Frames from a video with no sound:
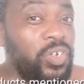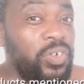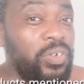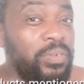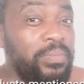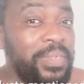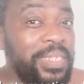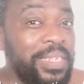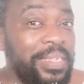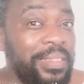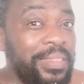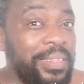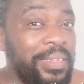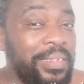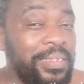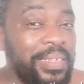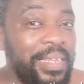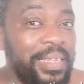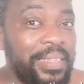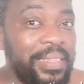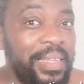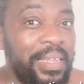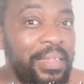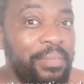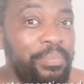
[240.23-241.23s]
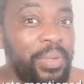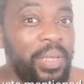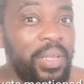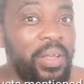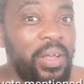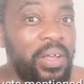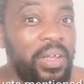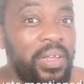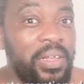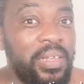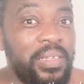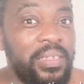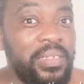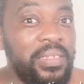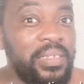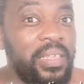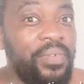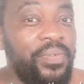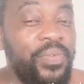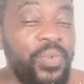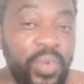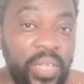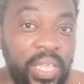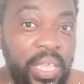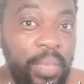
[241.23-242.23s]
germs and things like that, because
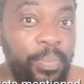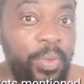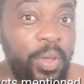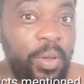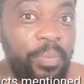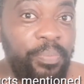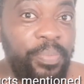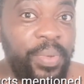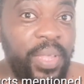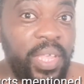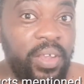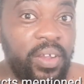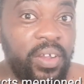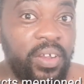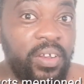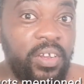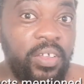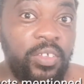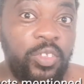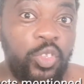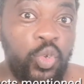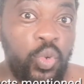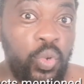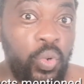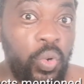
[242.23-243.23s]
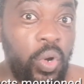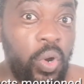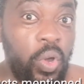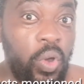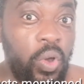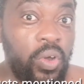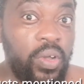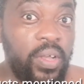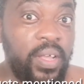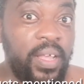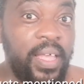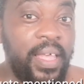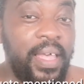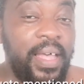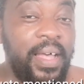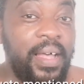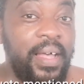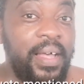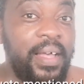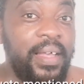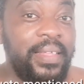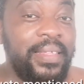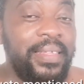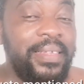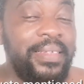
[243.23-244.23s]
if you keep your beard too long,
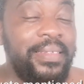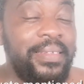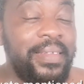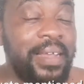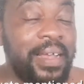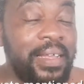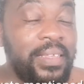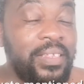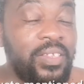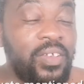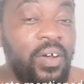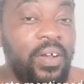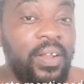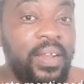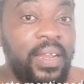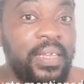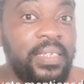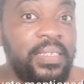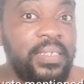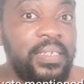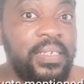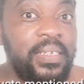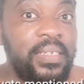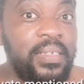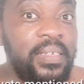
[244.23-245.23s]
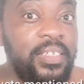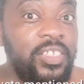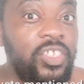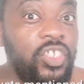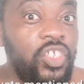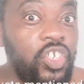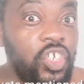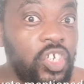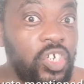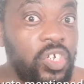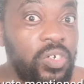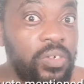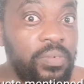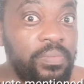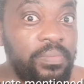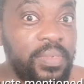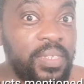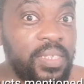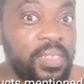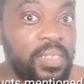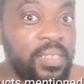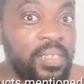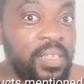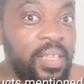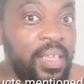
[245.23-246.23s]
it does collect
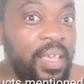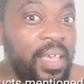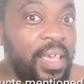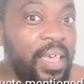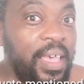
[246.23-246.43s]
germs.